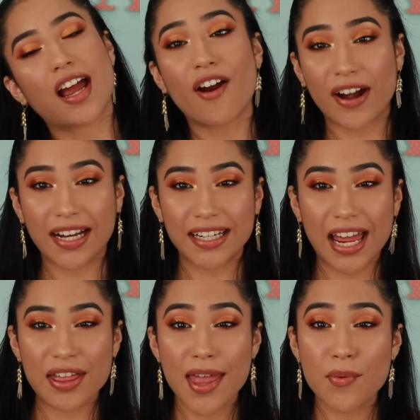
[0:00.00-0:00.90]
All right,
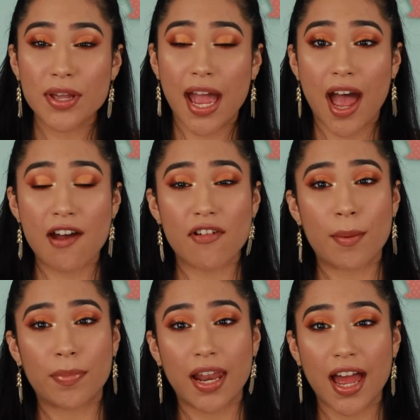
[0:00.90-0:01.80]
now that we have
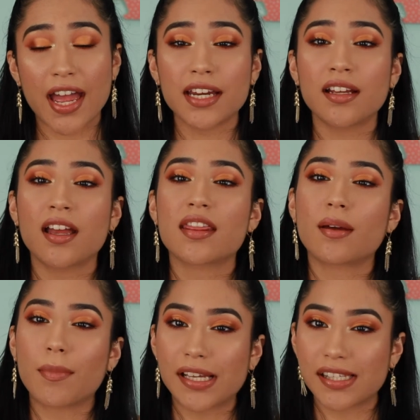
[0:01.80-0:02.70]
applied
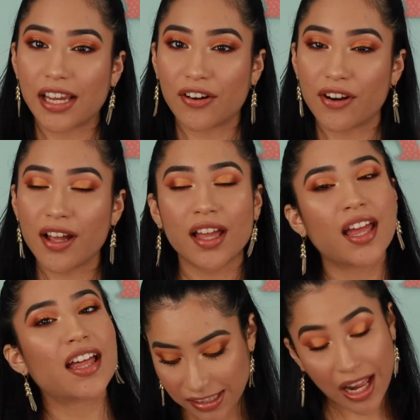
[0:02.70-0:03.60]
the mascara,
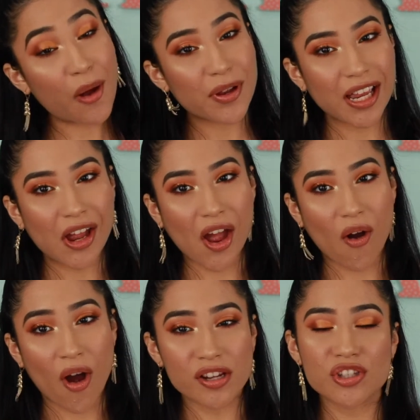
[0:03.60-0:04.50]
now we can get
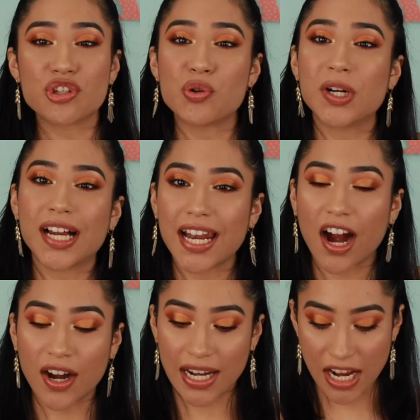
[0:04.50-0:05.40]
on to
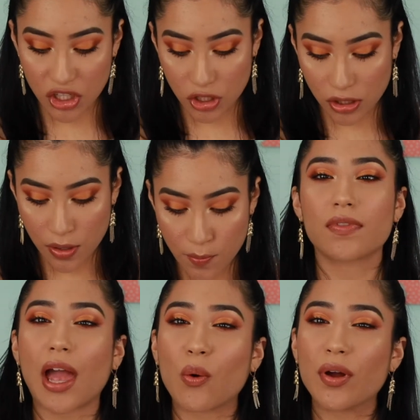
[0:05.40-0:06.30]
our lashes.
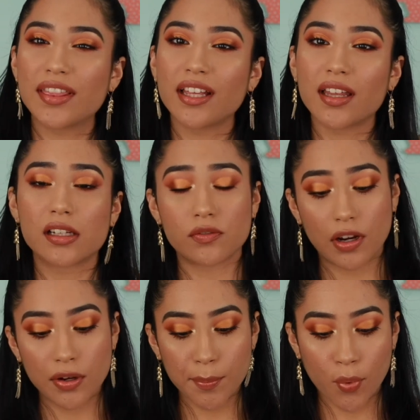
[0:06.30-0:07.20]
Now, one thing that is
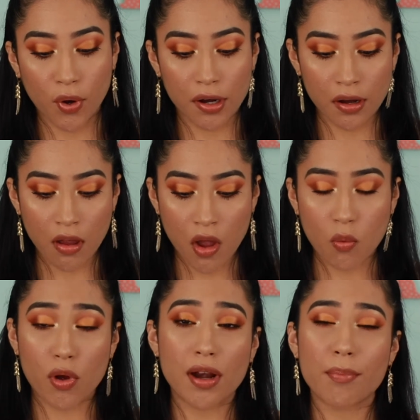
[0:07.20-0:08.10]
very important
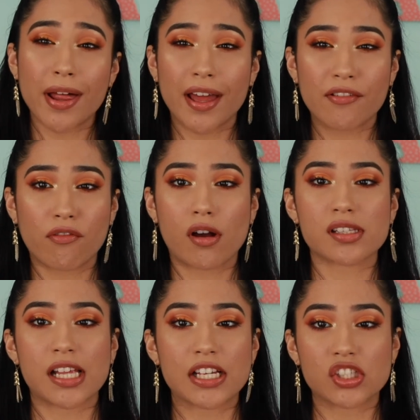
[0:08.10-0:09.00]
when applying false
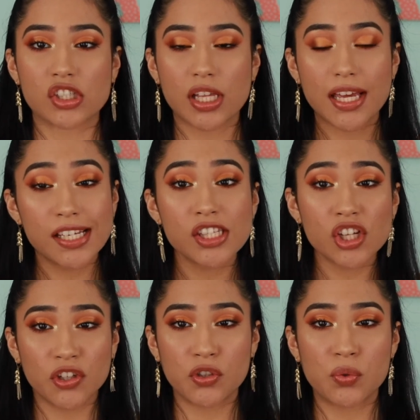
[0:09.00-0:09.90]
lashes is
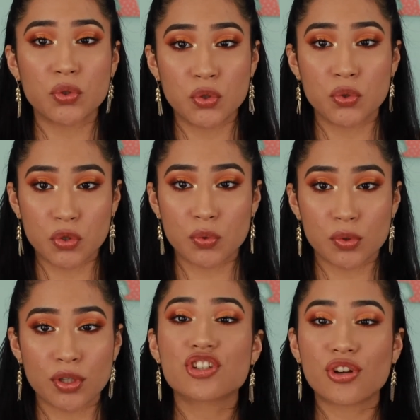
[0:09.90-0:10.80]
the glue you
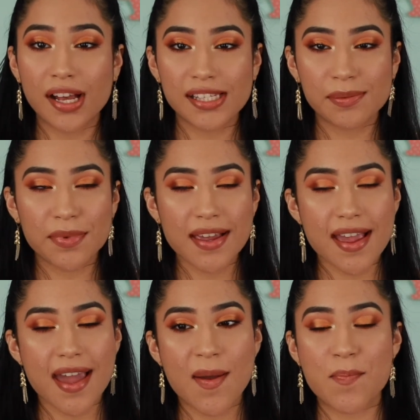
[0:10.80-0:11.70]
use. Trust me,
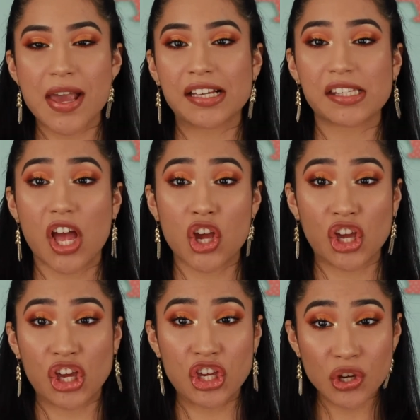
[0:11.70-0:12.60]
it makes a
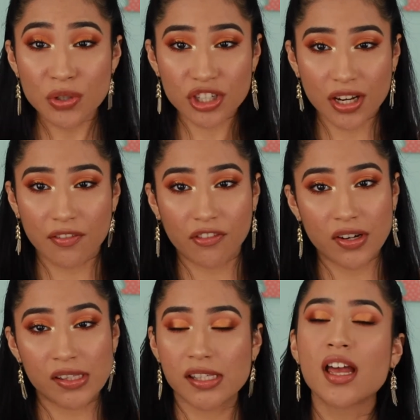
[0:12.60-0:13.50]
huge
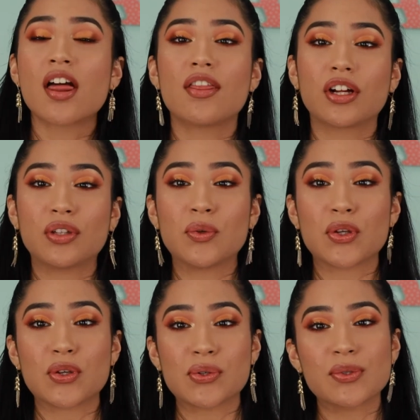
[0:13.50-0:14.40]
difference, the glue
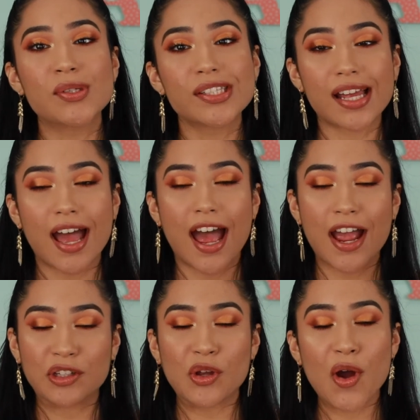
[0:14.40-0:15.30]
you use.
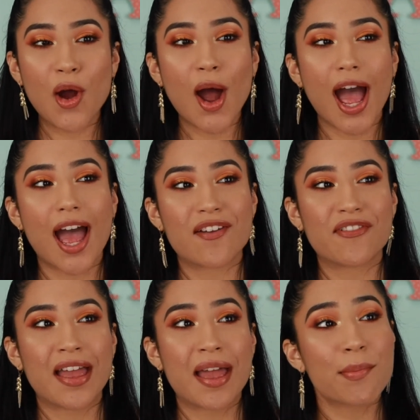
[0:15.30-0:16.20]
I know I've
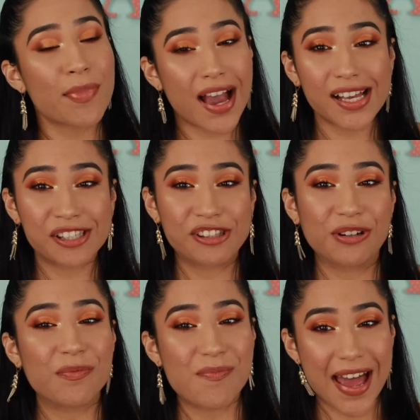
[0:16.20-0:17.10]
passed
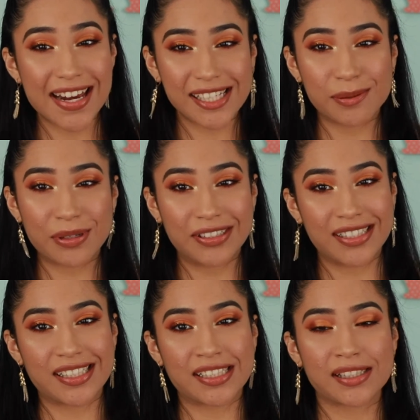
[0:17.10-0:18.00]
through bad
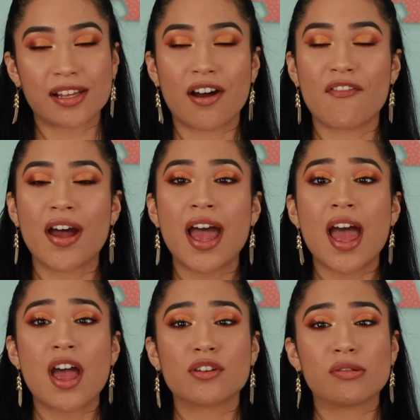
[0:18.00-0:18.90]
experiences of
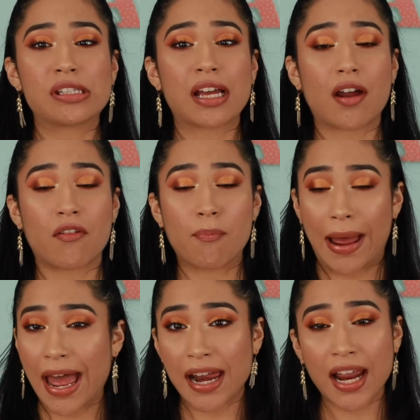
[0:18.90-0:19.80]
using a
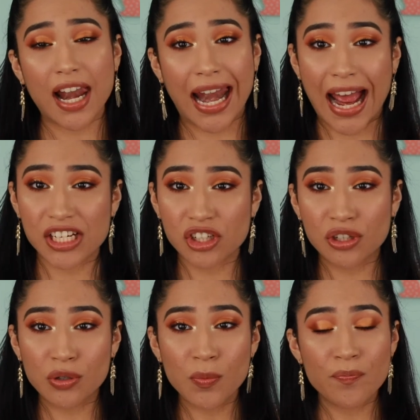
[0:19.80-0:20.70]
bad lash
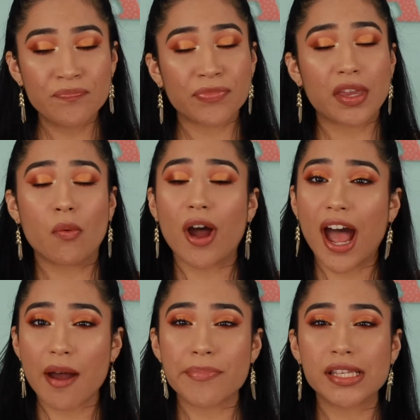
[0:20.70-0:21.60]
glue, and what
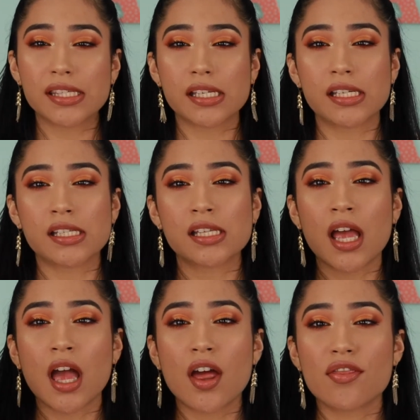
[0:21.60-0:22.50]
happens is
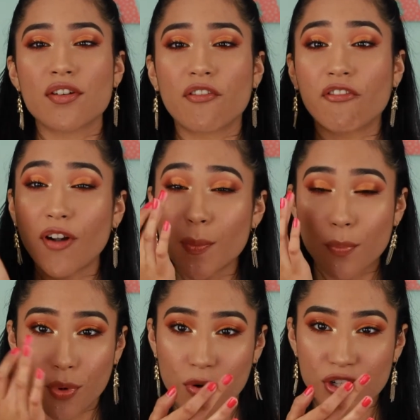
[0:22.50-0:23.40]
the front
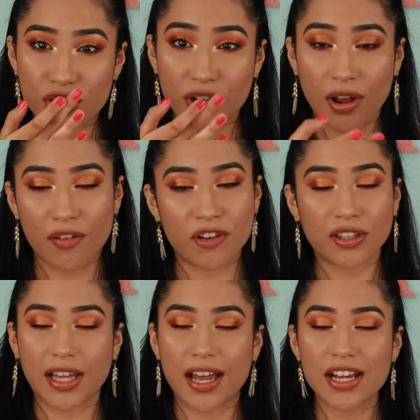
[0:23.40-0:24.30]
portion of your
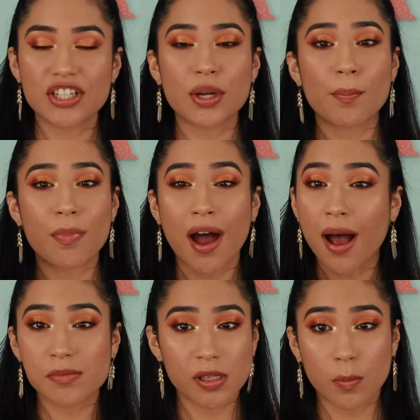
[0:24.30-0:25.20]
lash
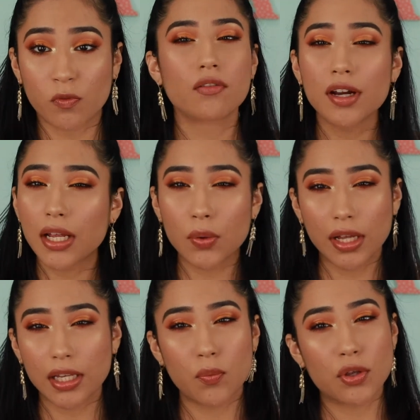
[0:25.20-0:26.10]
pops up really
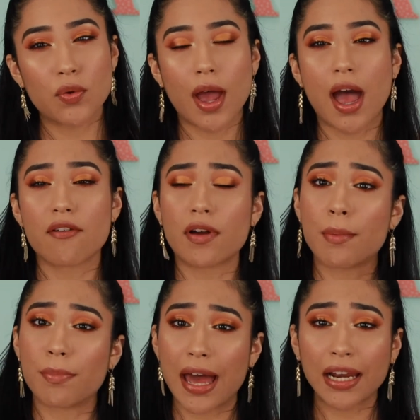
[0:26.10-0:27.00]
quickly when you have
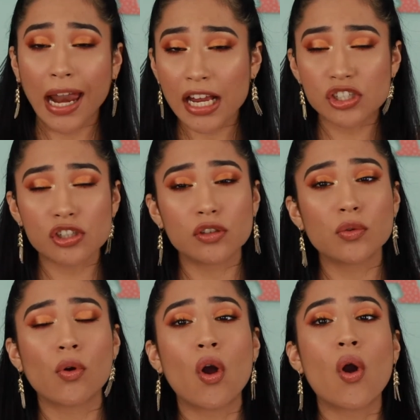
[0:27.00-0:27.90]
bad lash
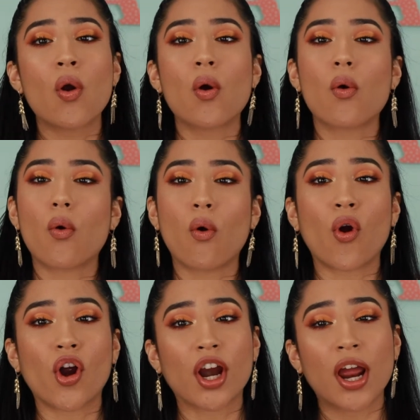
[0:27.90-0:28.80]
glue,
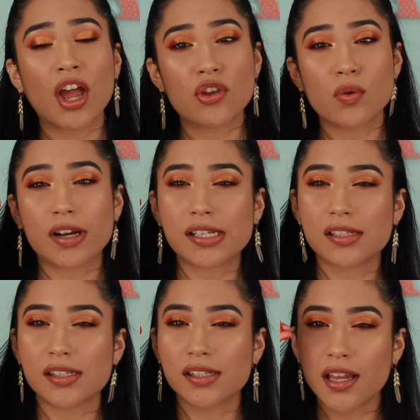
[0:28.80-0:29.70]
or you can
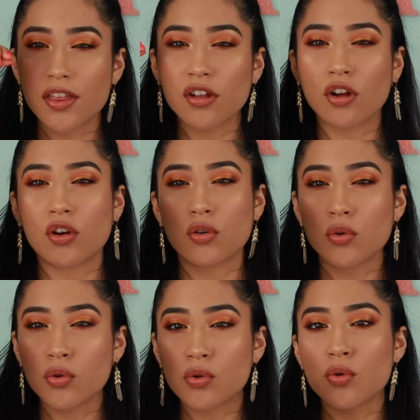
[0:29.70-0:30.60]
see the
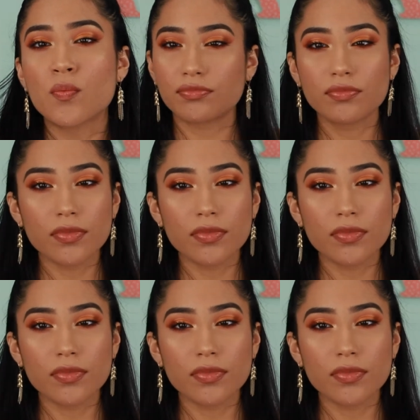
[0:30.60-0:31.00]
glue.